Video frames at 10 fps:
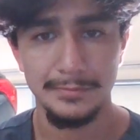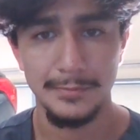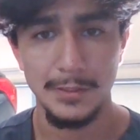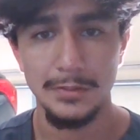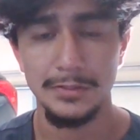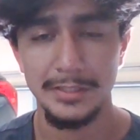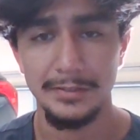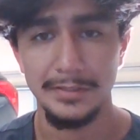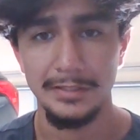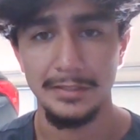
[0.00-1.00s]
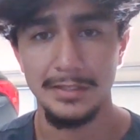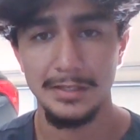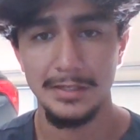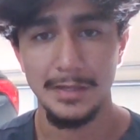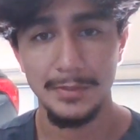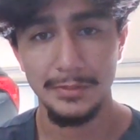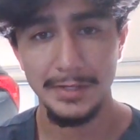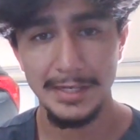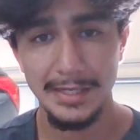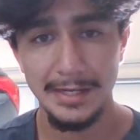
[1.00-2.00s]
No? Okay, great. I'm gonna go
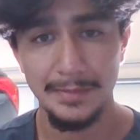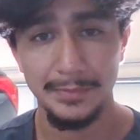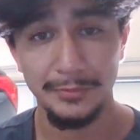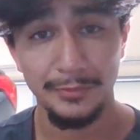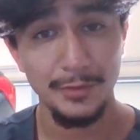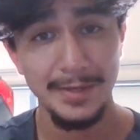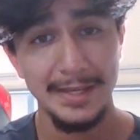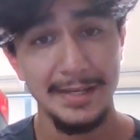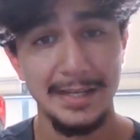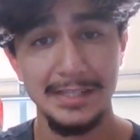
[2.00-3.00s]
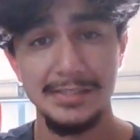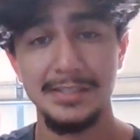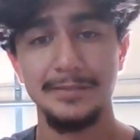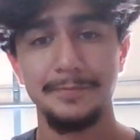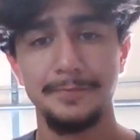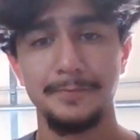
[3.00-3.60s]
ahead and perform hand hygiene,